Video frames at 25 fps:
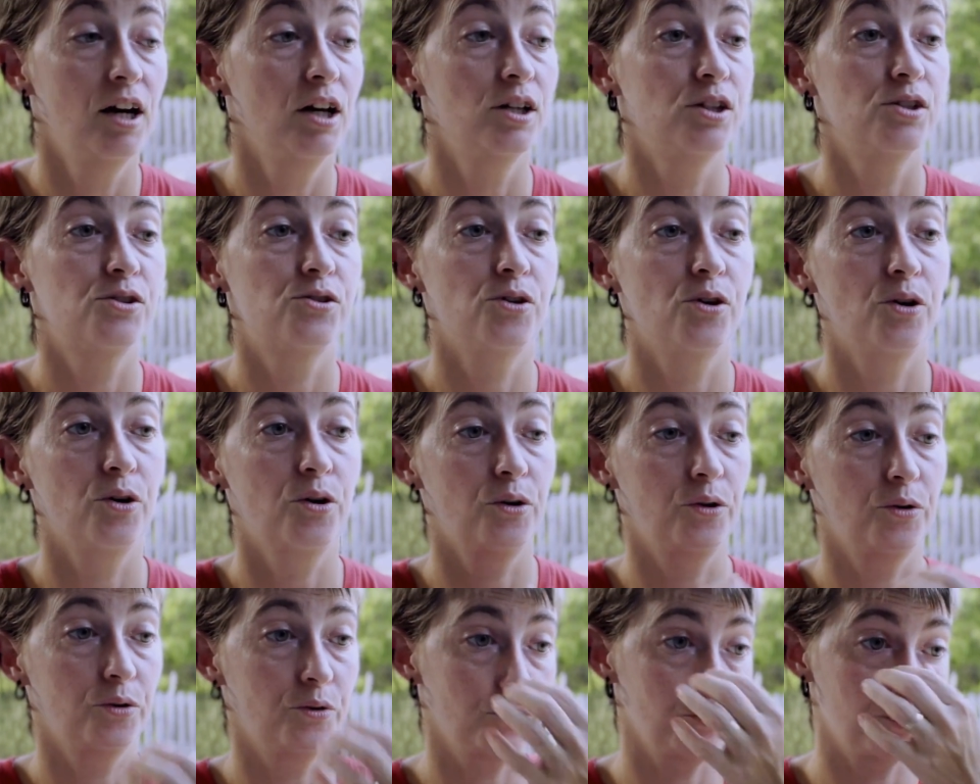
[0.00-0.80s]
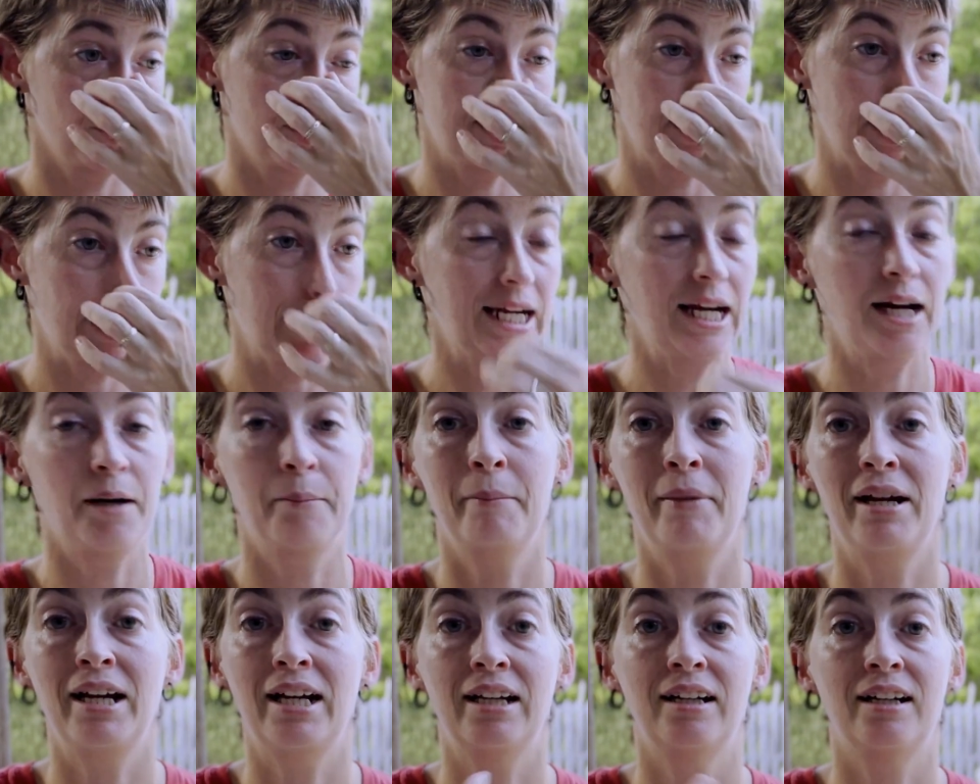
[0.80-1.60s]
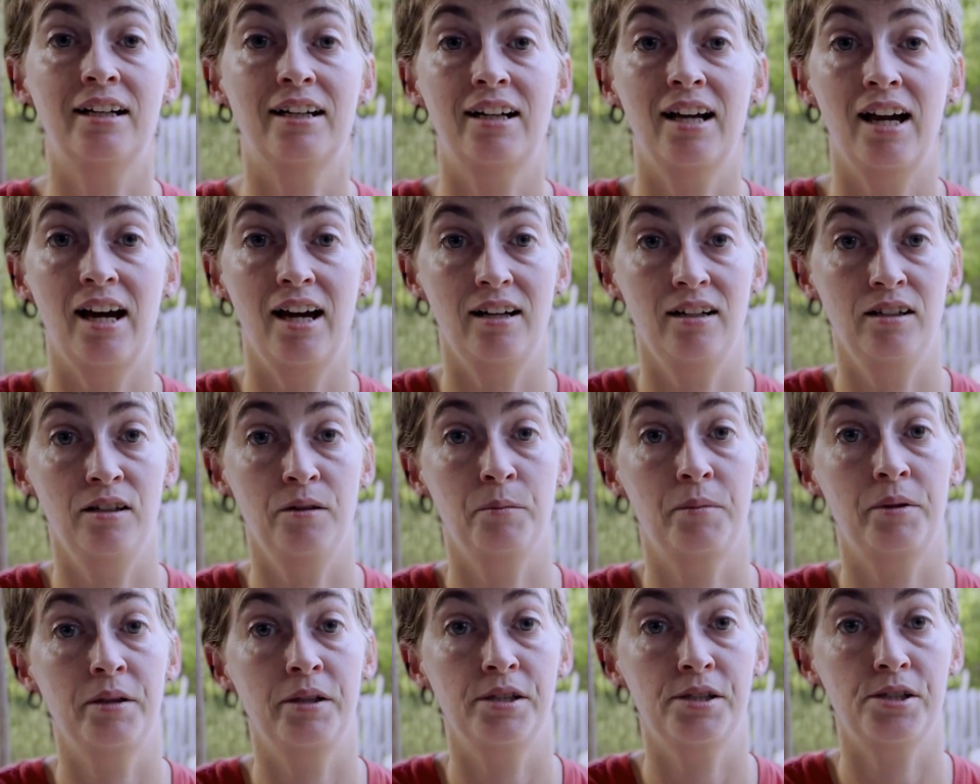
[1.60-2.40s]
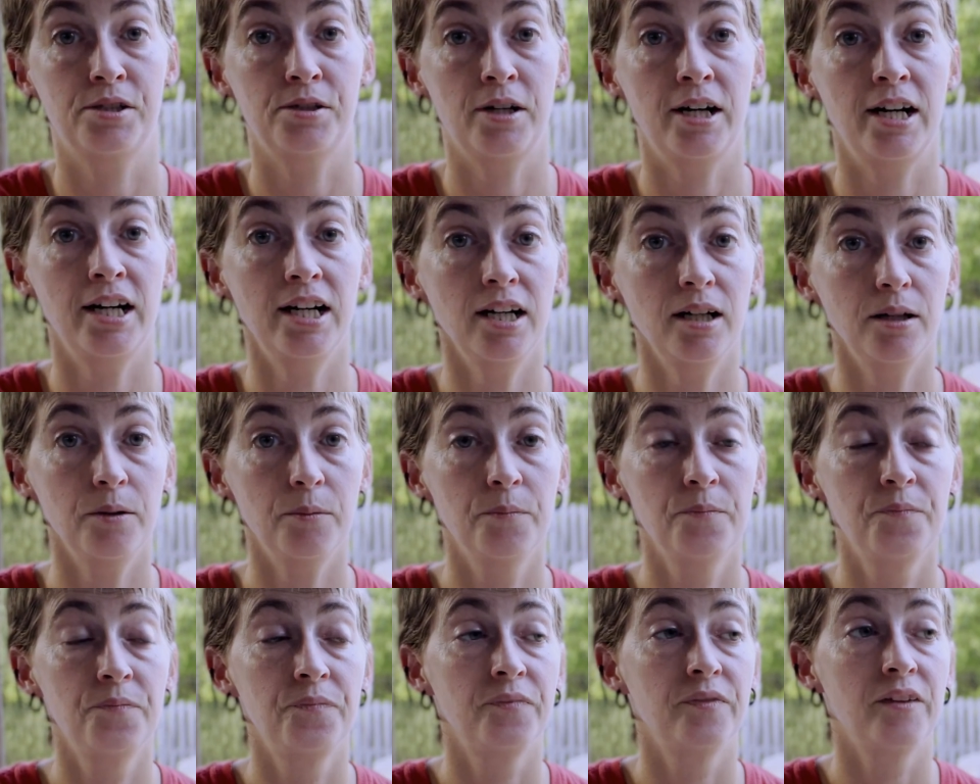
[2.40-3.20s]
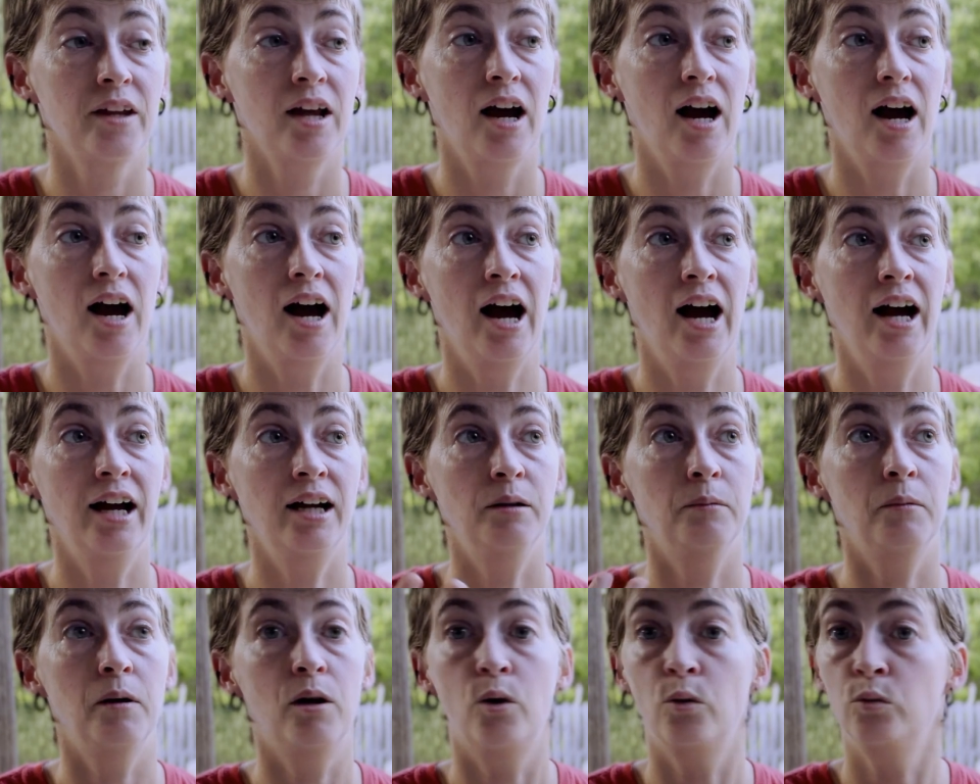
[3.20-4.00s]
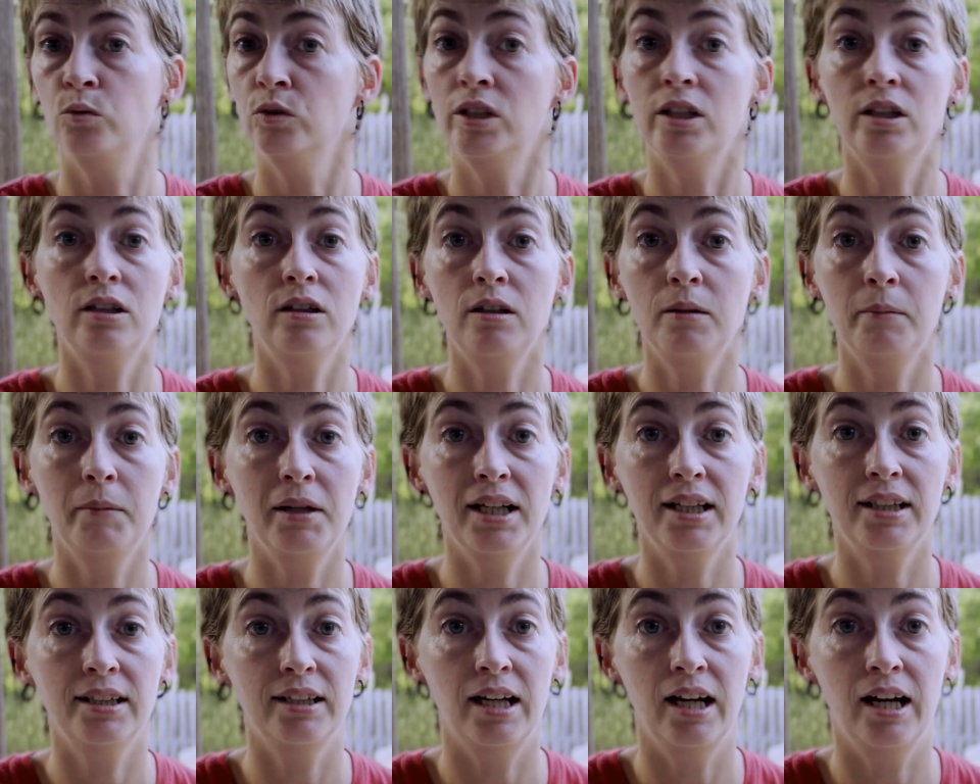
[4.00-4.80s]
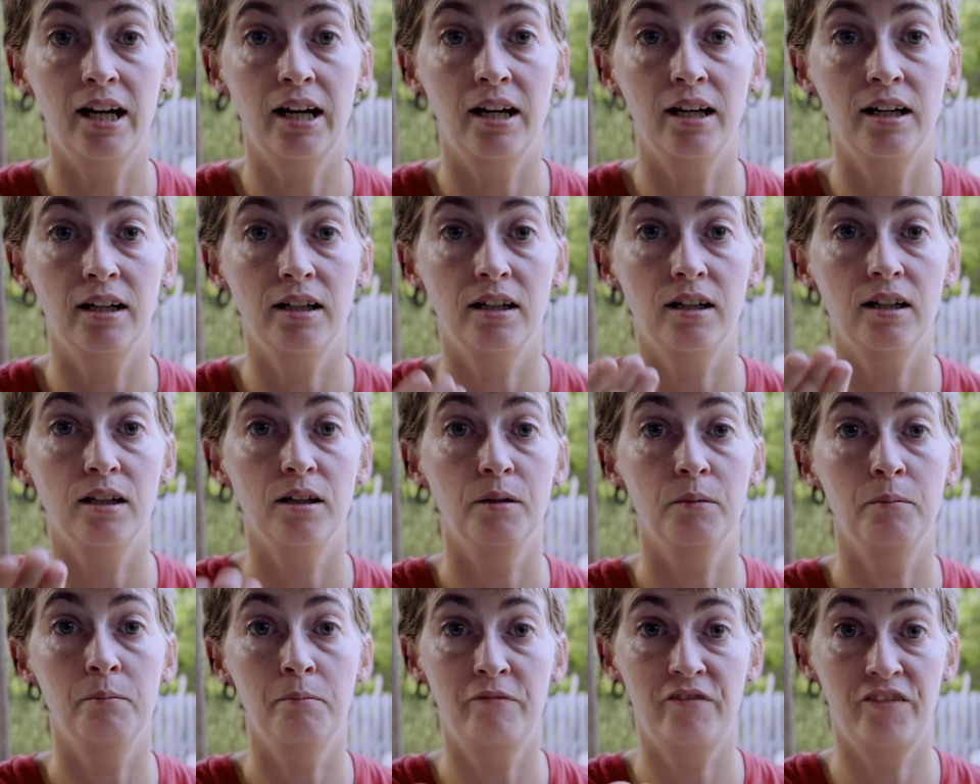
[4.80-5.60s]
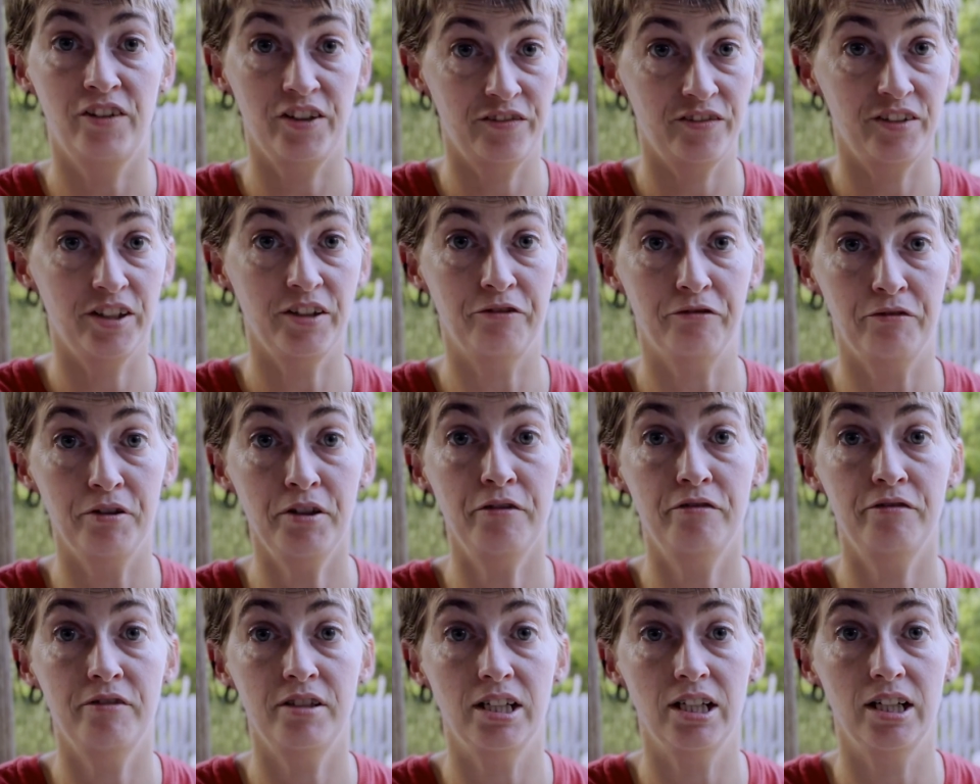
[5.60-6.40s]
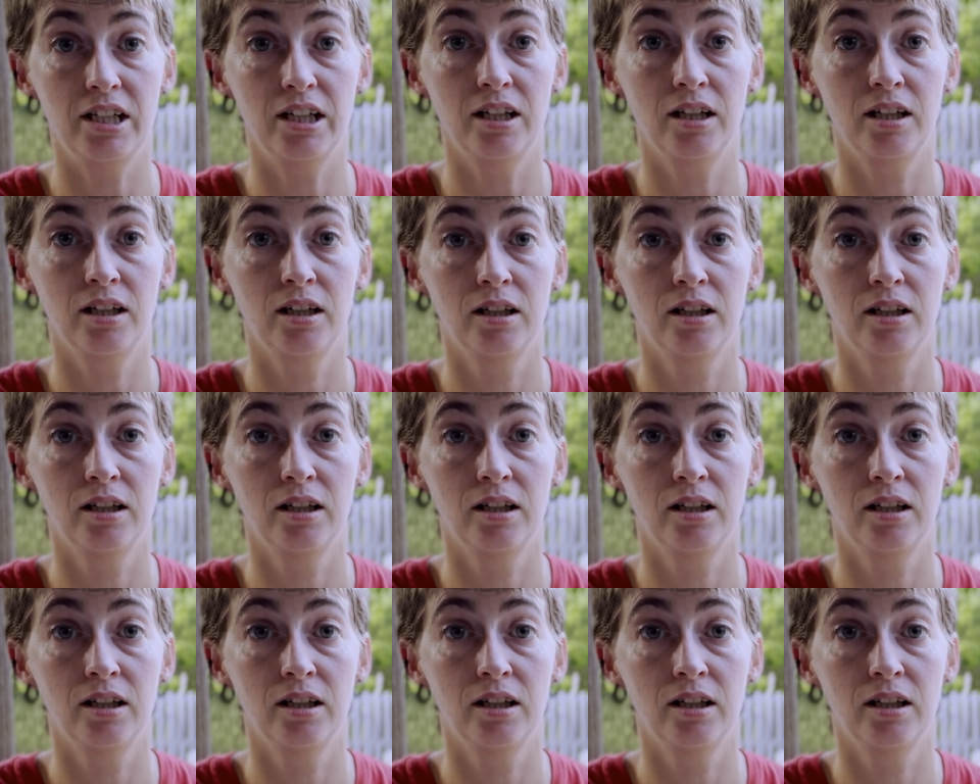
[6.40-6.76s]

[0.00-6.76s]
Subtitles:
So say I'm making a catnip glycerite, I am only going to make that 50-50